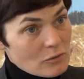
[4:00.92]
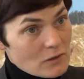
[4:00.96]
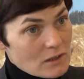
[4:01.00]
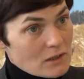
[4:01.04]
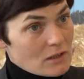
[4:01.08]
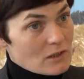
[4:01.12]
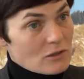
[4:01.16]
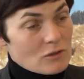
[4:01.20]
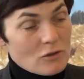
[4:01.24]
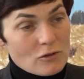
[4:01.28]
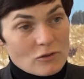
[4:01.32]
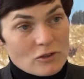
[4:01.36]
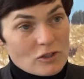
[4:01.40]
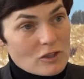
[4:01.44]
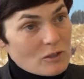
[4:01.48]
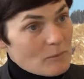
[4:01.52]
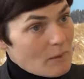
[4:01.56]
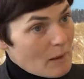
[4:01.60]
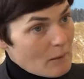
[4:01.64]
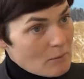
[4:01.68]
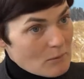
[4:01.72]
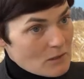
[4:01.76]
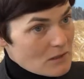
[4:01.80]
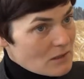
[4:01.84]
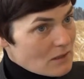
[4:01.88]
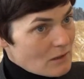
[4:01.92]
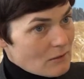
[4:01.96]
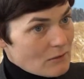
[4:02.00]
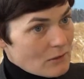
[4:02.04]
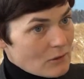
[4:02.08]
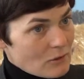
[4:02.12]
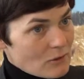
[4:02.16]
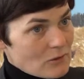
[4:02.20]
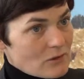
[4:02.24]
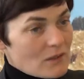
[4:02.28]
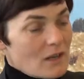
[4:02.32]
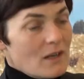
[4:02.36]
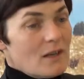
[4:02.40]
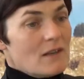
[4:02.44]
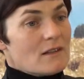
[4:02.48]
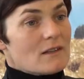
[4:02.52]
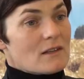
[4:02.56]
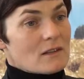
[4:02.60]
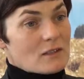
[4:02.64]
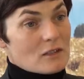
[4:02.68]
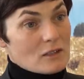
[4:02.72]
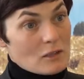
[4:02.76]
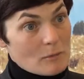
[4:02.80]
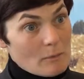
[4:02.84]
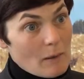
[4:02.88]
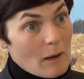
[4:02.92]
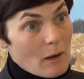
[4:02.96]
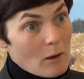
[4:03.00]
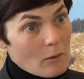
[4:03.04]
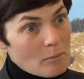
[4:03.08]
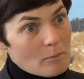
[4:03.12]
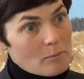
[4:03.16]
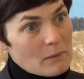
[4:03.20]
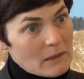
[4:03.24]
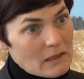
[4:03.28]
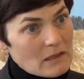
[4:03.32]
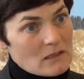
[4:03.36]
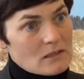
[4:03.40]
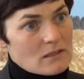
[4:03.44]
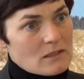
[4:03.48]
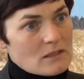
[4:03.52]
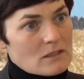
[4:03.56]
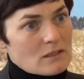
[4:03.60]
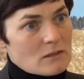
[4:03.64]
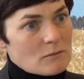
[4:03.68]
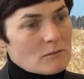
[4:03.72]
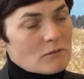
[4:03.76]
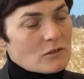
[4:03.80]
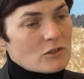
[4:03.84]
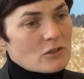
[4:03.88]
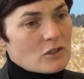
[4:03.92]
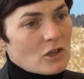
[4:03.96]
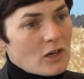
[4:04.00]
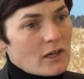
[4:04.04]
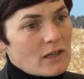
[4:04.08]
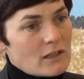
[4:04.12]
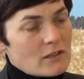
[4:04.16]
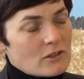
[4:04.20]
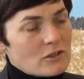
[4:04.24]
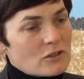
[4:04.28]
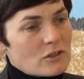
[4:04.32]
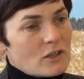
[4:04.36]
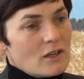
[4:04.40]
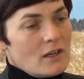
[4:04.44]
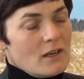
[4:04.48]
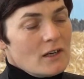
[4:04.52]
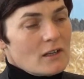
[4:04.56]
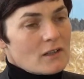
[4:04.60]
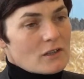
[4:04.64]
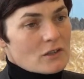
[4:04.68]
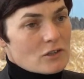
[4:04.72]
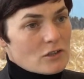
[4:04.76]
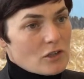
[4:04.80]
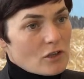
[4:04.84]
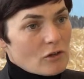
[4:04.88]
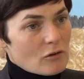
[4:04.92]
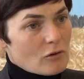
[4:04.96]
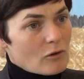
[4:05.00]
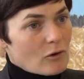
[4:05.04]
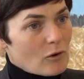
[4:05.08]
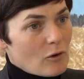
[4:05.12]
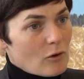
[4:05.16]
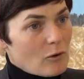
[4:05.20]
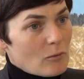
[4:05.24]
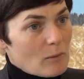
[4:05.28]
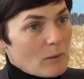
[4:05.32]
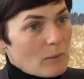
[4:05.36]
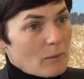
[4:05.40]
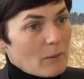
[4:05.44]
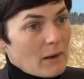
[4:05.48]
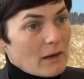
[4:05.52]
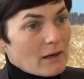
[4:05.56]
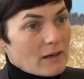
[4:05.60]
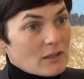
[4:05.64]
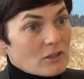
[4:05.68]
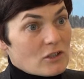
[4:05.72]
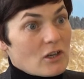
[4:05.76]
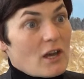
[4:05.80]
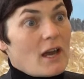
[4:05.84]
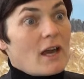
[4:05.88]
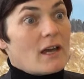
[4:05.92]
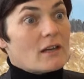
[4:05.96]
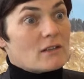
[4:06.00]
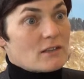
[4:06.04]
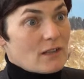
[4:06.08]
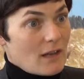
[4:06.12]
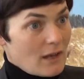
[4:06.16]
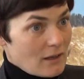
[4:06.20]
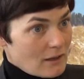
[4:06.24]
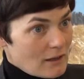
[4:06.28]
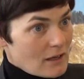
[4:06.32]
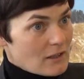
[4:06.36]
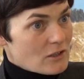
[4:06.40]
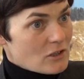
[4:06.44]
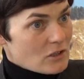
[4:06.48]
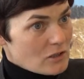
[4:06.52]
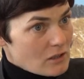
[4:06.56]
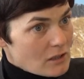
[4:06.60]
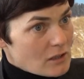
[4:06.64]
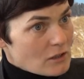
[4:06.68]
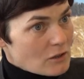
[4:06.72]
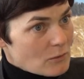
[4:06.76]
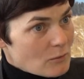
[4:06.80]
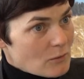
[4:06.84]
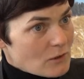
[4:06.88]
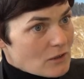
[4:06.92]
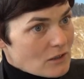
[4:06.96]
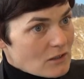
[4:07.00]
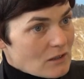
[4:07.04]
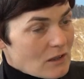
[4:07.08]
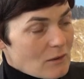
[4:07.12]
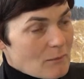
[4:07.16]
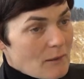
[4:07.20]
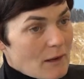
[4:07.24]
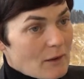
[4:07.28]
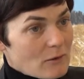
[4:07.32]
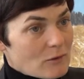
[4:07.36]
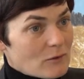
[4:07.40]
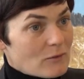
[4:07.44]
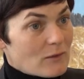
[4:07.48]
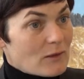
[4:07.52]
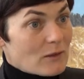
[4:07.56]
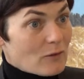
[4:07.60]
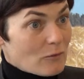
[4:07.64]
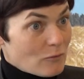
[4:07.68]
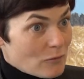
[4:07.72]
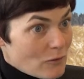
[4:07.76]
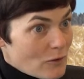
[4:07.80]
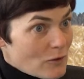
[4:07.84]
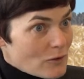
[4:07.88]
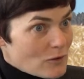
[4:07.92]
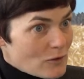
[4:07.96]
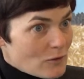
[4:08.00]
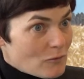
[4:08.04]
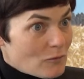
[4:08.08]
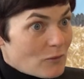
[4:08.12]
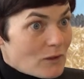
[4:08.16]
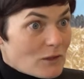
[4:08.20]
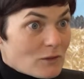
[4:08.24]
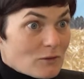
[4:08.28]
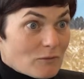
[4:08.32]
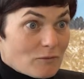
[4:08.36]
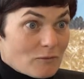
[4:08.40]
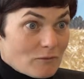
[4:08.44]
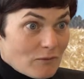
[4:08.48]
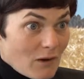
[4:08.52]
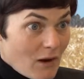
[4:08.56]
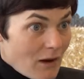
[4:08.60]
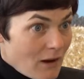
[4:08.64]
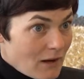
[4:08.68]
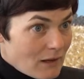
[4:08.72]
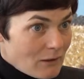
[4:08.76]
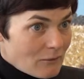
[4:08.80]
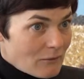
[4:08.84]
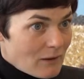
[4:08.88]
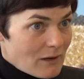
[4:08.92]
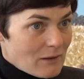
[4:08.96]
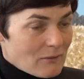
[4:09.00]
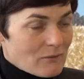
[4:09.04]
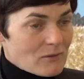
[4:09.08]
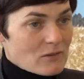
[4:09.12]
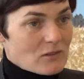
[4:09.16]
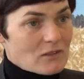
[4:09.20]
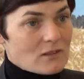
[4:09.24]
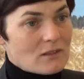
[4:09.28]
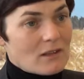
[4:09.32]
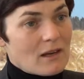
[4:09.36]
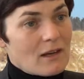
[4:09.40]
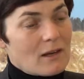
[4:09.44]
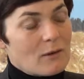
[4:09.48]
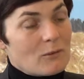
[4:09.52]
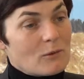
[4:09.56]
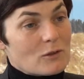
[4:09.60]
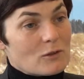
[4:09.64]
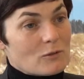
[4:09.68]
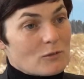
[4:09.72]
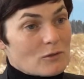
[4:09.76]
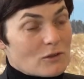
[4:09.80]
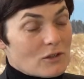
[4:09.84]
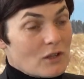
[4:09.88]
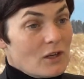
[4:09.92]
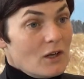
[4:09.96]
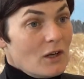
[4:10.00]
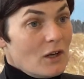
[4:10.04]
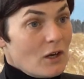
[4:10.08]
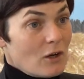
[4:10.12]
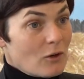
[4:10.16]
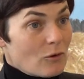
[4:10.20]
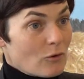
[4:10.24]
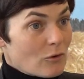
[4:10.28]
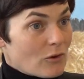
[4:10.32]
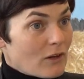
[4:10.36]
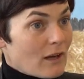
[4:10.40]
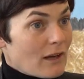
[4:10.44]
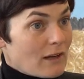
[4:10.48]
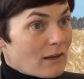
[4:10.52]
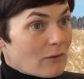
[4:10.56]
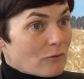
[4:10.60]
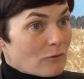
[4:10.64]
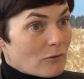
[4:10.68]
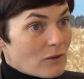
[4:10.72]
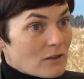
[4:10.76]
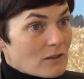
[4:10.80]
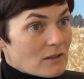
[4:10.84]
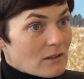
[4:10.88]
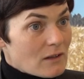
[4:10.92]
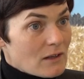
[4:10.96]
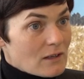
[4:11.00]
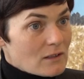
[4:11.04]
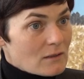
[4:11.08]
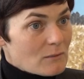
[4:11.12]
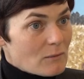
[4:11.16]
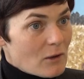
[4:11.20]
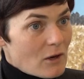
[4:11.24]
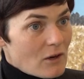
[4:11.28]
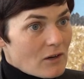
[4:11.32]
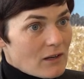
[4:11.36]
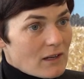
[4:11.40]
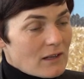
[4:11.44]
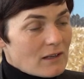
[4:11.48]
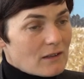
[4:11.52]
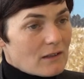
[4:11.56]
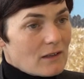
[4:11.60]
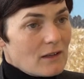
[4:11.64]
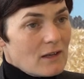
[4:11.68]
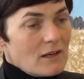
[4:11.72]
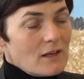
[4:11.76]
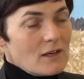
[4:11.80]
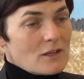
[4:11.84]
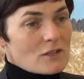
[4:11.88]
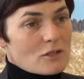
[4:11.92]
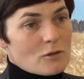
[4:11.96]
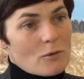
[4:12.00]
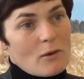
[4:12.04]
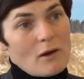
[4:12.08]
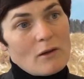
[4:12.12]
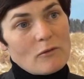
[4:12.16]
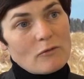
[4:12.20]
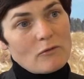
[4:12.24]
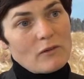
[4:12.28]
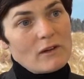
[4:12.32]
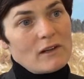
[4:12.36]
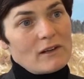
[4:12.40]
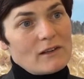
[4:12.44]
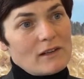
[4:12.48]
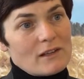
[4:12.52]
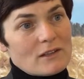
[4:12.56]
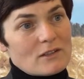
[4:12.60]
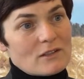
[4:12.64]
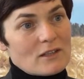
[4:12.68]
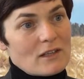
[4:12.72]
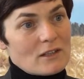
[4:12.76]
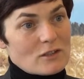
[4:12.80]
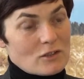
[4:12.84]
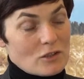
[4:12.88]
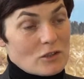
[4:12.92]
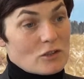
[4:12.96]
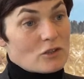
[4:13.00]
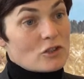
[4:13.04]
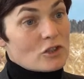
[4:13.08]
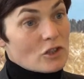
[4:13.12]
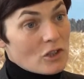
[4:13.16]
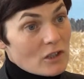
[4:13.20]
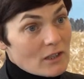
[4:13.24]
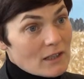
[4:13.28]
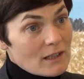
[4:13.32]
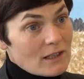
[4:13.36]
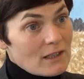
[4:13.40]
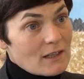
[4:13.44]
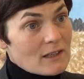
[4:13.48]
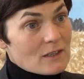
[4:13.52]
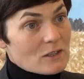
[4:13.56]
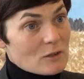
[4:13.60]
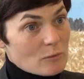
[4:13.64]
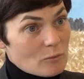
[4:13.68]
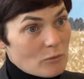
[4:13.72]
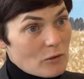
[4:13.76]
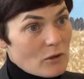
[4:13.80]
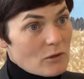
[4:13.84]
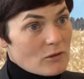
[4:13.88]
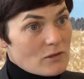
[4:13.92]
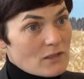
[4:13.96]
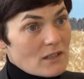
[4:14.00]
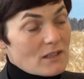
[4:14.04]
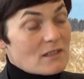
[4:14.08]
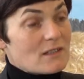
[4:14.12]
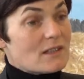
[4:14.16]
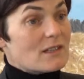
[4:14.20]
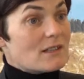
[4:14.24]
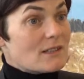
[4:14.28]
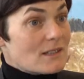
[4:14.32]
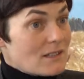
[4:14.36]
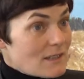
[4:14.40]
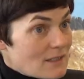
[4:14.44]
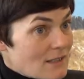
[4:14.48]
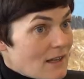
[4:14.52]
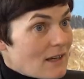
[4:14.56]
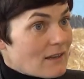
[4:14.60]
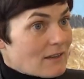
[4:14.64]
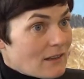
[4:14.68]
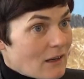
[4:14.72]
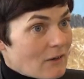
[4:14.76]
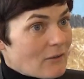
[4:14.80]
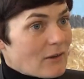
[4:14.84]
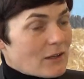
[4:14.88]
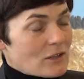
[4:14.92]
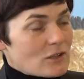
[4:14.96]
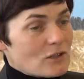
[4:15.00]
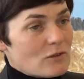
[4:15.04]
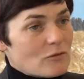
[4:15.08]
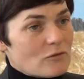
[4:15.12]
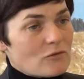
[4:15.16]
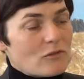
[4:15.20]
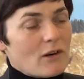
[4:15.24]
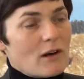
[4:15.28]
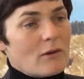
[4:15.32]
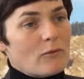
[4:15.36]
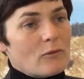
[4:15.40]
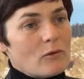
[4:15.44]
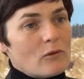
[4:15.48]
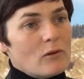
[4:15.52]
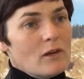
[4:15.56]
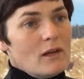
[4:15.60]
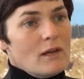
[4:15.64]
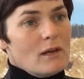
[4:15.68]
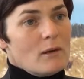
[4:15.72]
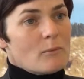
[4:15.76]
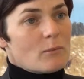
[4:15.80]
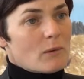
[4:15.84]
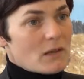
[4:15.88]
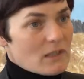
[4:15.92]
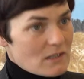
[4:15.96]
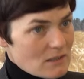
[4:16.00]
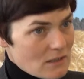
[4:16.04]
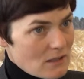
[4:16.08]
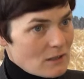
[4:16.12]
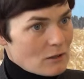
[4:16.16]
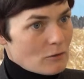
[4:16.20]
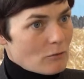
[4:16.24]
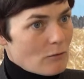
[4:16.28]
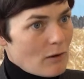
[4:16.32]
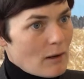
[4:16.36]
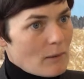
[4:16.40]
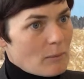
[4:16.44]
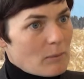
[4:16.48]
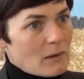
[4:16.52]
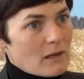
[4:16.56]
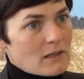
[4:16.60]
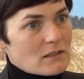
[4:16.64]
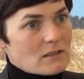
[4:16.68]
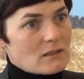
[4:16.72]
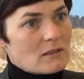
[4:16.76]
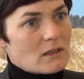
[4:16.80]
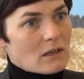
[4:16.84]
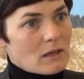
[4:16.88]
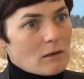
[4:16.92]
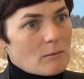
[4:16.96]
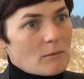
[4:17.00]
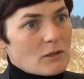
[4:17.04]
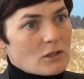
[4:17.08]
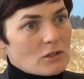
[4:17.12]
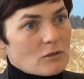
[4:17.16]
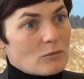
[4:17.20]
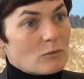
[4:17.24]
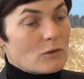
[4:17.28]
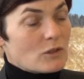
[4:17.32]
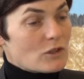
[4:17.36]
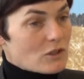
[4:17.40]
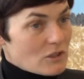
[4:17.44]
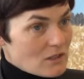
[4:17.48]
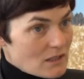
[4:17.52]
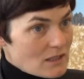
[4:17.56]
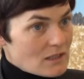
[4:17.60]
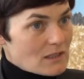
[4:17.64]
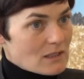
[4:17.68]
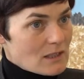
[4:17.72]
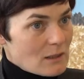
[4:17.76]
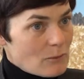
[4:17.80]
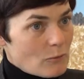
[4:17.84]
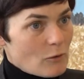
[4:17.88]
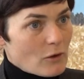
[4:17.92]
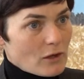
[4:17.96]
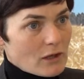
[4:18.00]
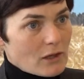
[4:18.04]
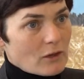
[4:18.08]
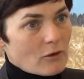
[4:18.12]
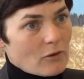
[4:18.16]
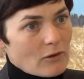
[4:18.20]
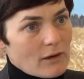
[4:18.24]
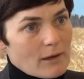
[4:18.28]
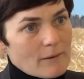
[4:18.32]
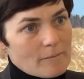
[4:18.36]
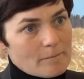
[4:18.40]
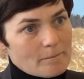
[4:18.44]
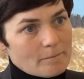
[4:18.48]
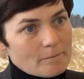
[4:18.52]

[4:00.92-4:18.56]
This is not just about materials, this is about a bigger systems change. The circular economy package has had legislation which has come out of it, the first of which, highly relevant today, which was an organic fertiliser market. So I feel it's a journey, it's a process, it is that direction of travel, but it's in the right place in the Commission. We just need to keep working on it.